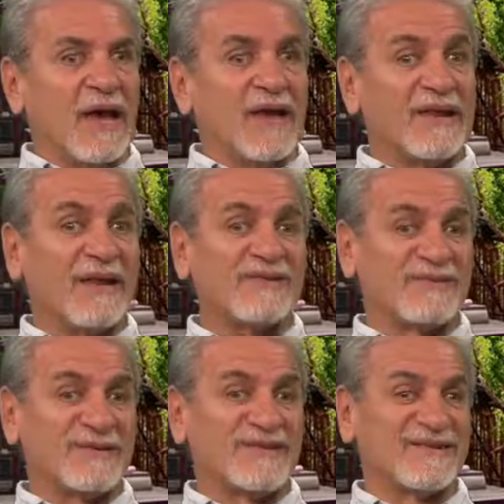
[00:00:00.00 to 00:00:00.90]
And that's
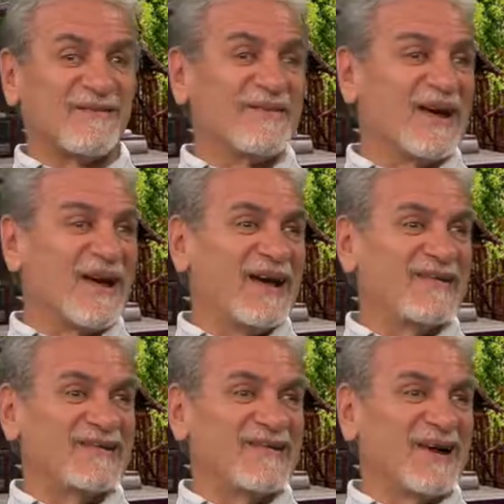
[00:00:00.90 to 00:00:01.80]
with just
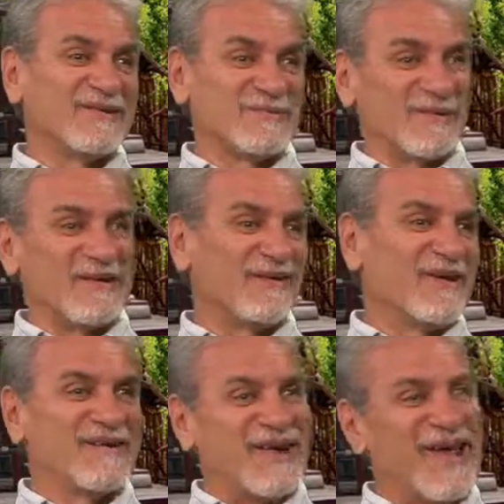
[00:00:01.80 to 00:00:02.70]
two guys running
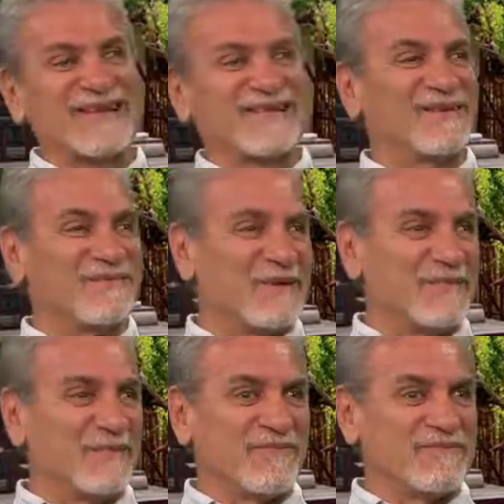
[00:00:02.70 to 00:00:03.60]
around asking
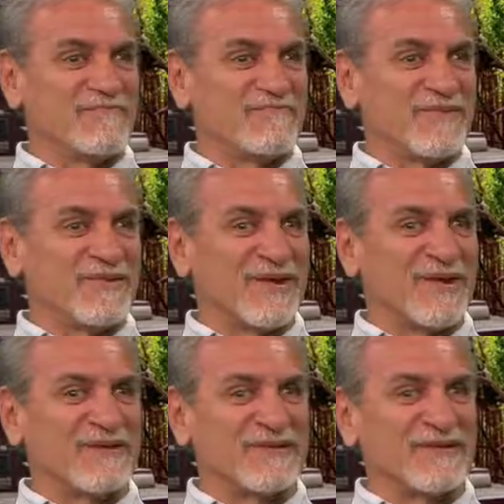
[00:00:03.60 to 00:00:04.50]
people for
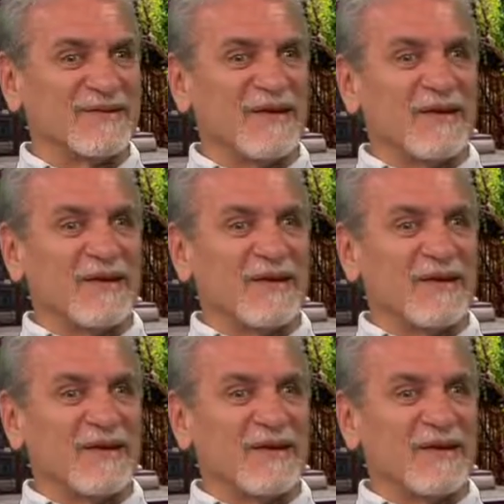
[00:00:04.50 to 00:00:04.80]
things. And,